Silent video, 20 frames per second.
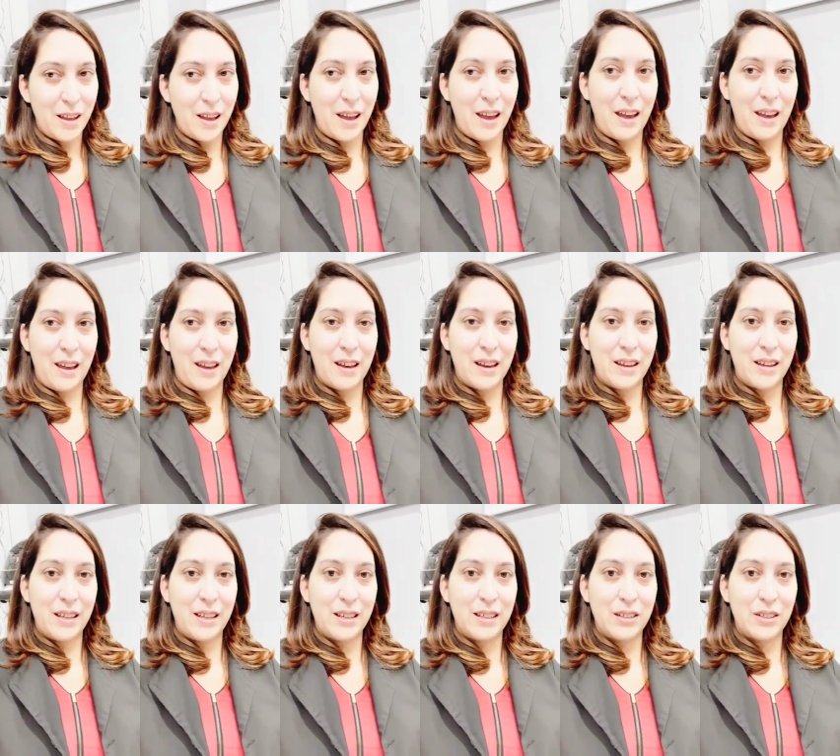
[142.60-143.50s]

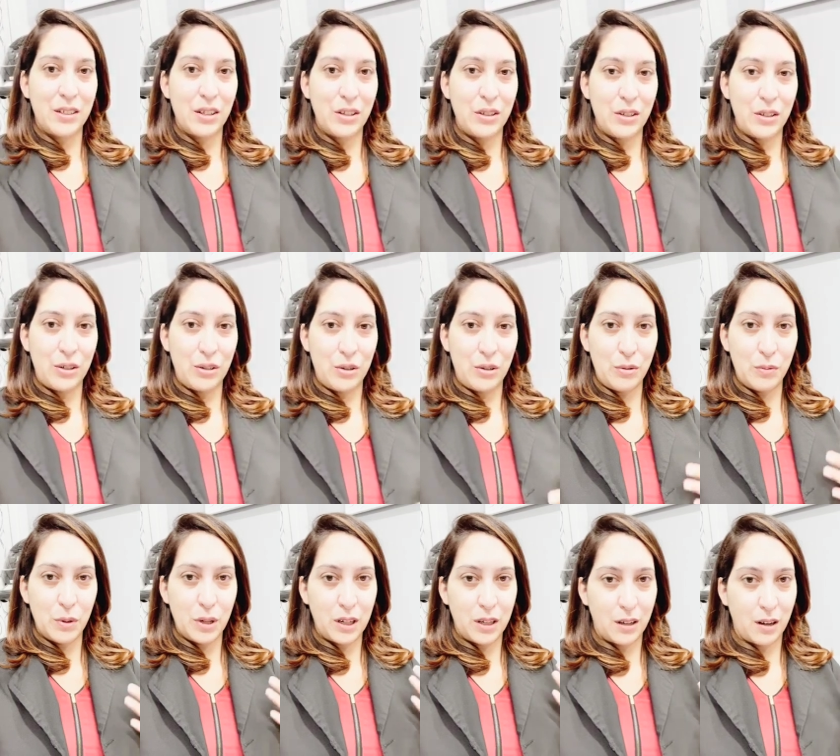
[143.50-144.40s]
And you
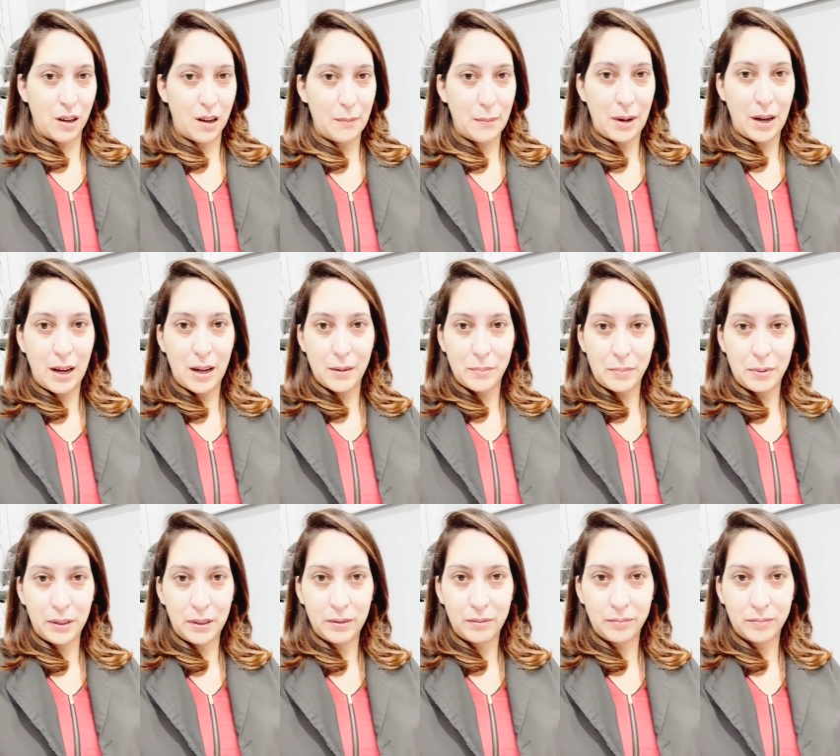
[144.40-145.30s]
would come up
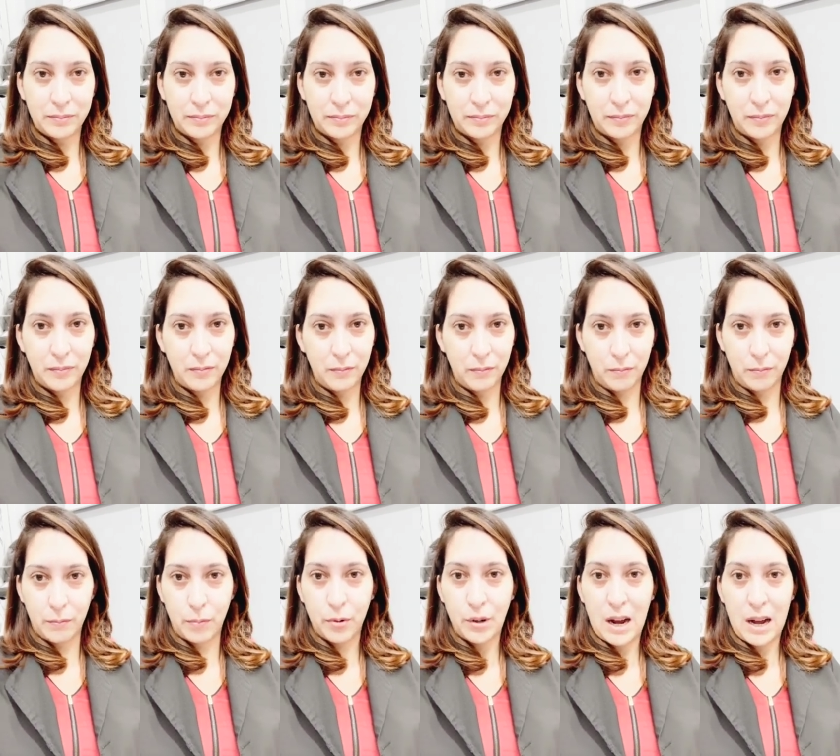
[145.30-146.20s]

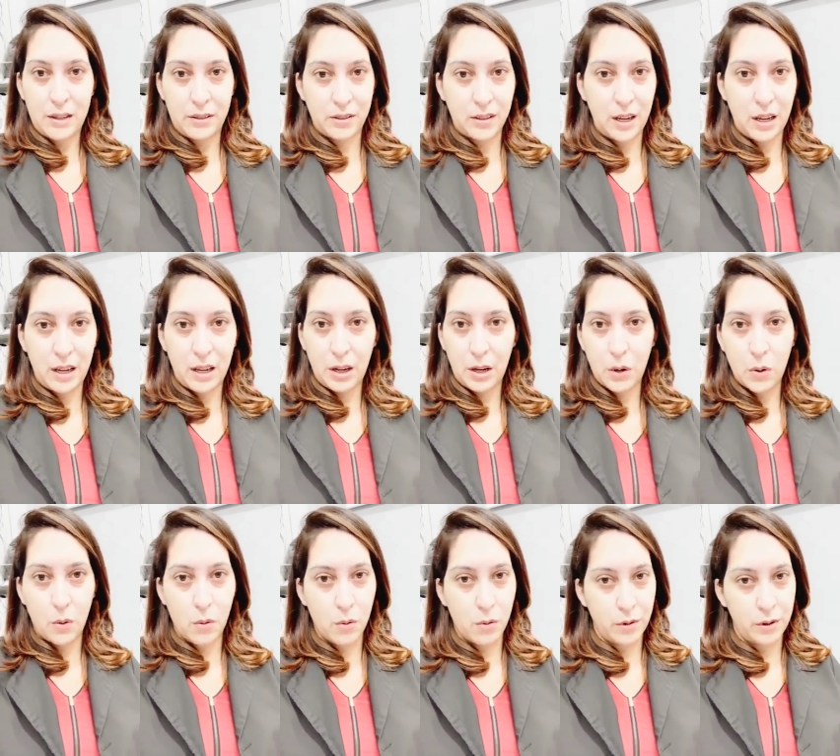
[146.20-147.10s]
brassy,
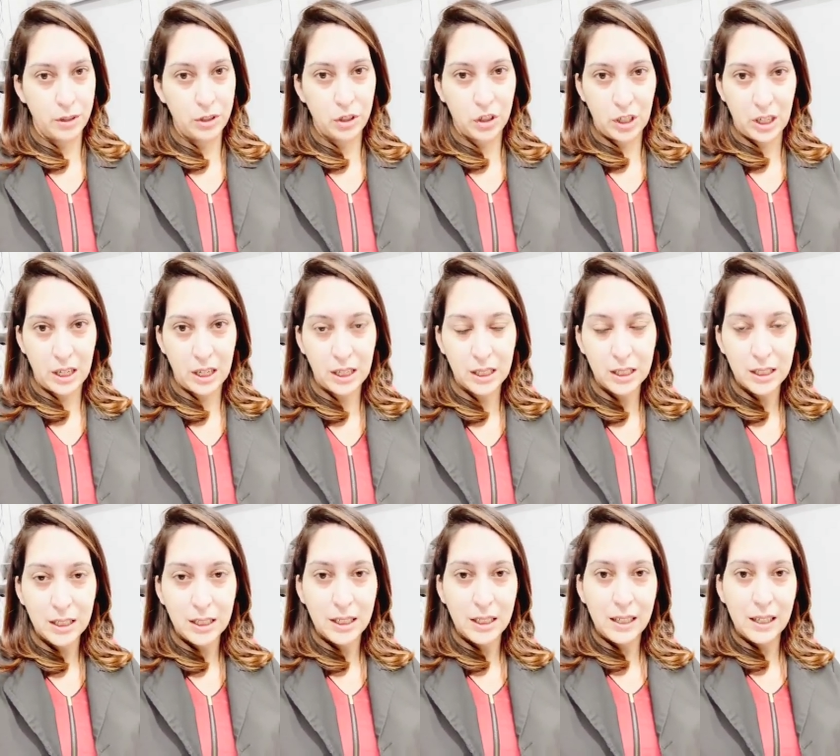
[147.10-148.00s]
orangey.
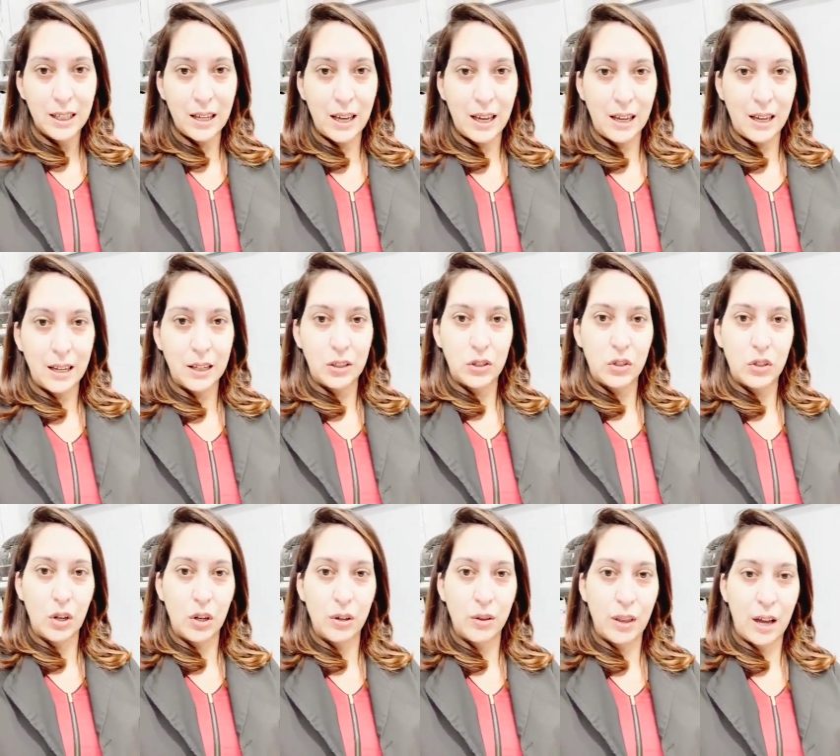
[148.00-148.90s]
And
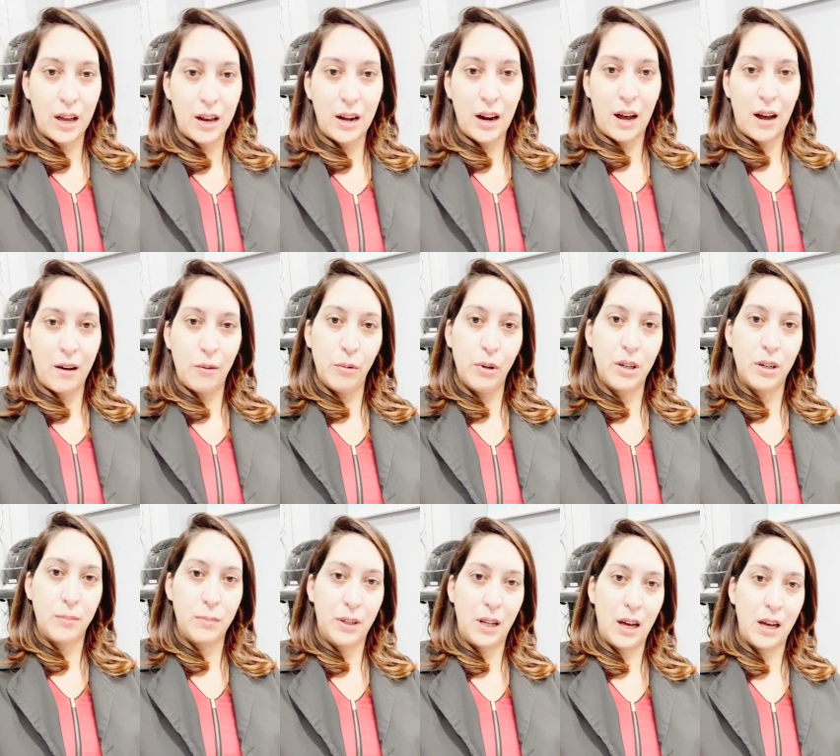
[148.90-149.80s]
so then I would
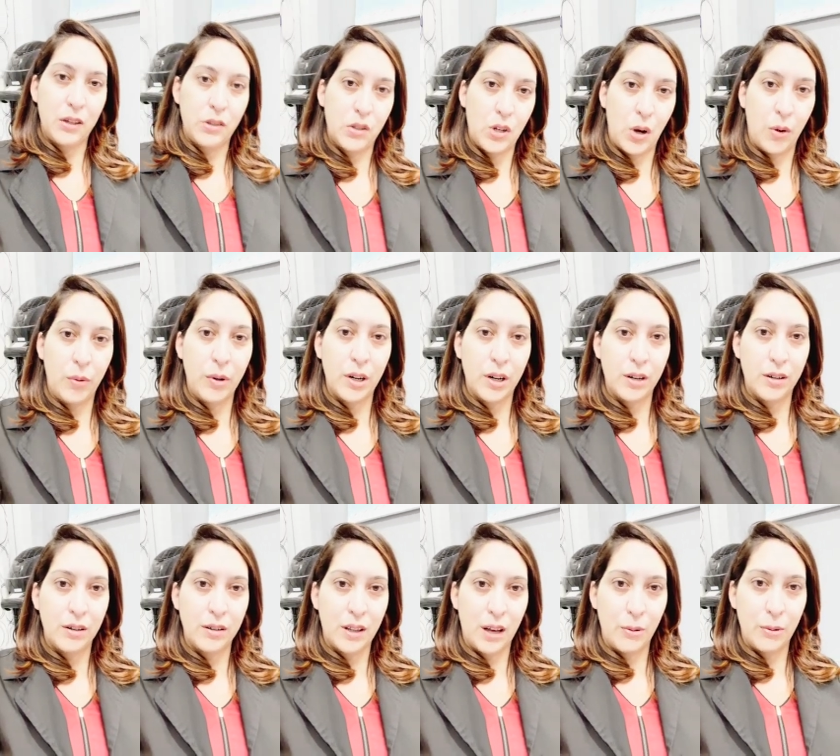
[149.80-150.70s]
apply a
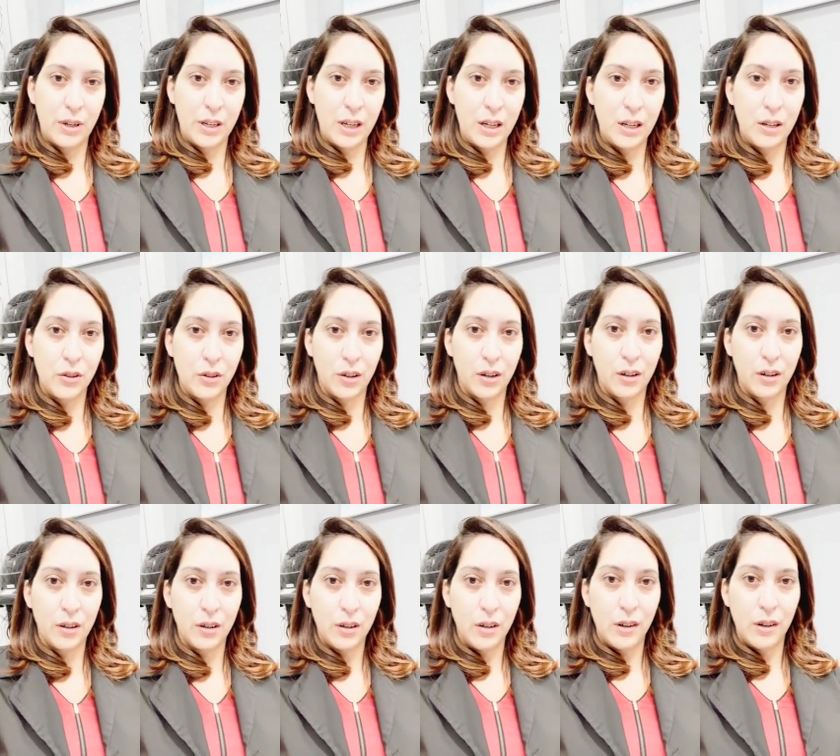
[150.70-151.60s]
toner that would
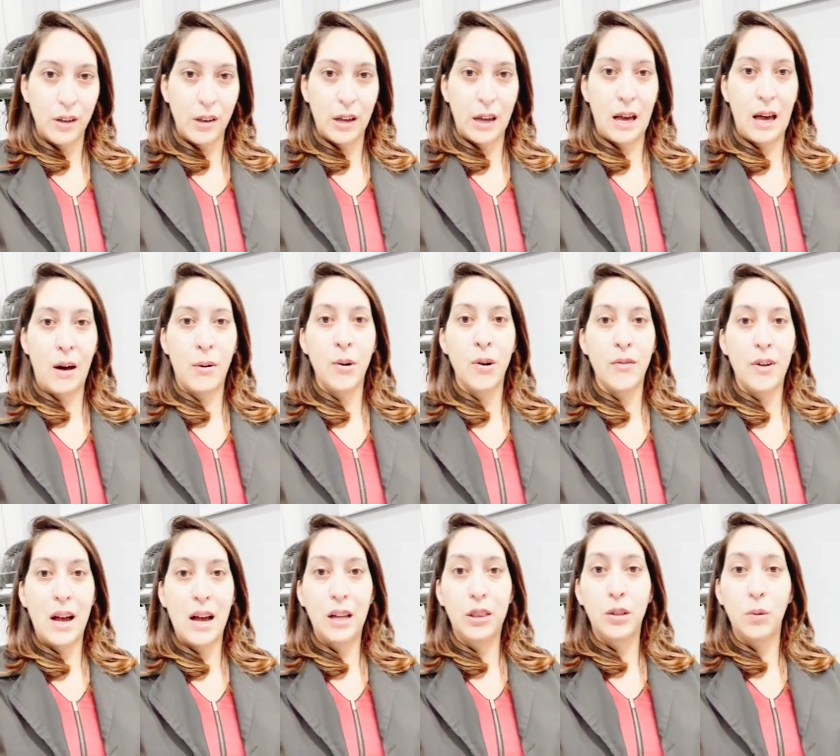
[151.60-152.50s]
either
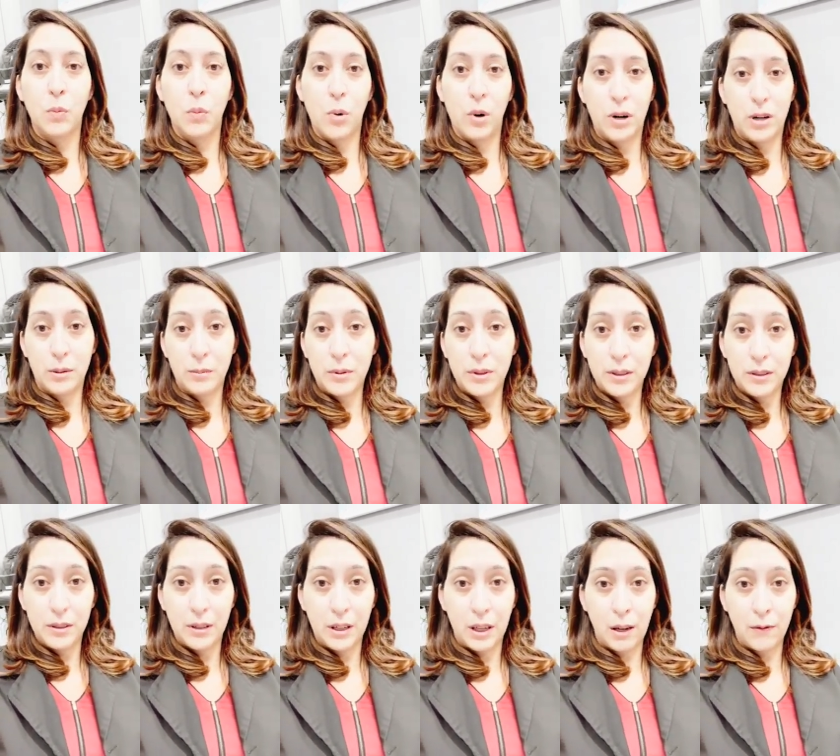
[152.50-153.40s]
counteract the warmth
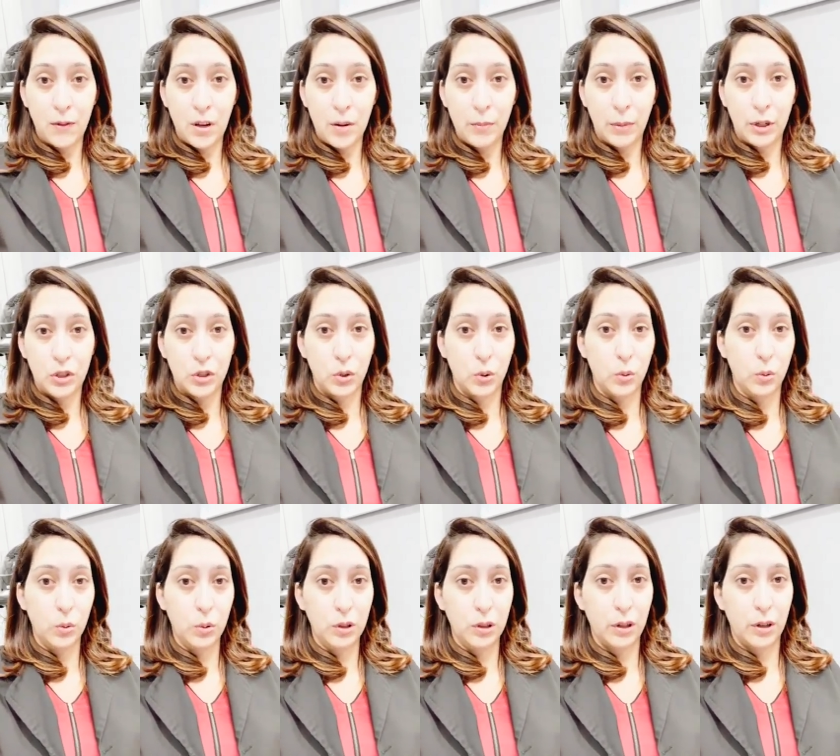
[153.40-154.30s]
and give you a much
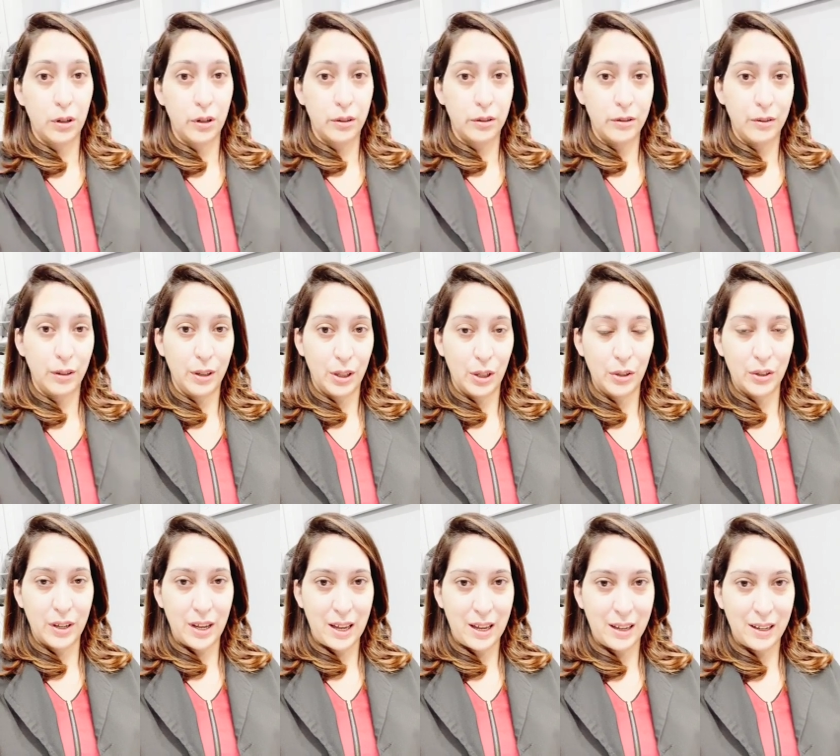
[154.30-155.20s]
cooler
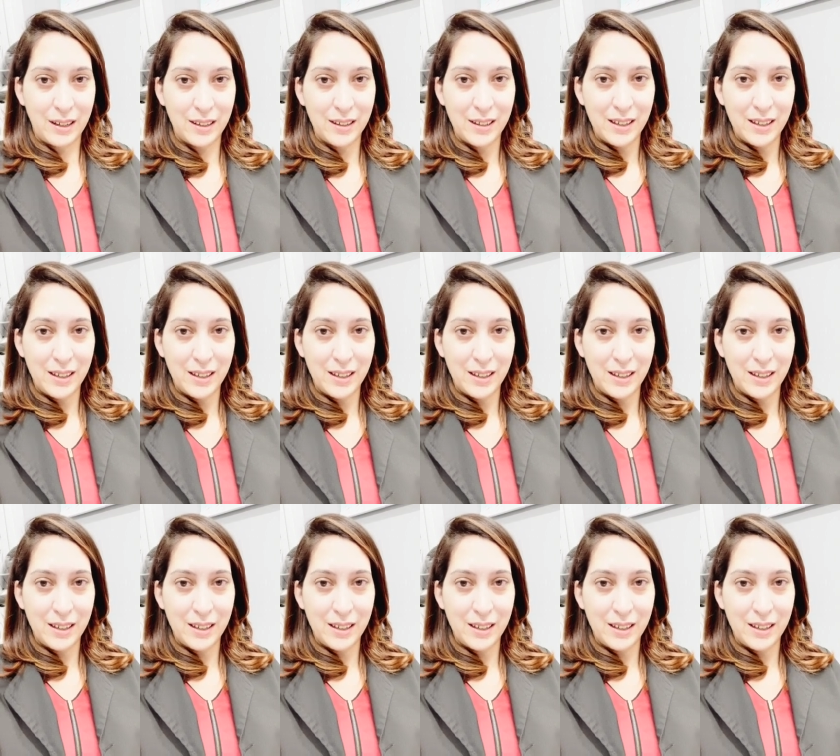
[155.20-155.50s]
looking